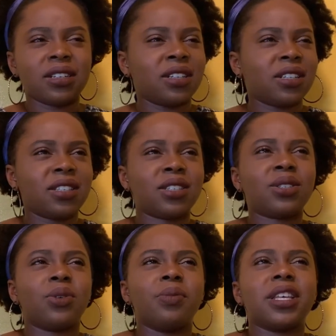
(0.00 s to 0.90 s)
it's
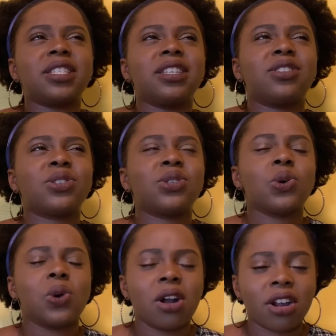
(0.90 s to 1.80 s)
so messy, it's
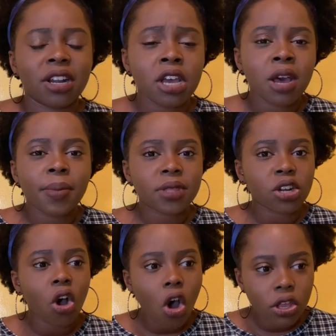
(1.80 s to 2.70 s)
so hard. But then
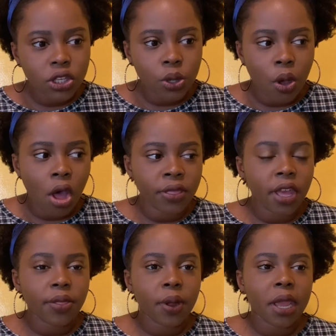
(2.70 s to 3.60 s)
also, on the
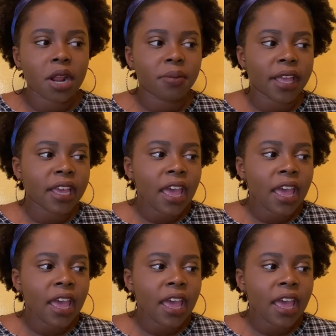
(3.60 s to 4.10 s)
other hand, I'm like,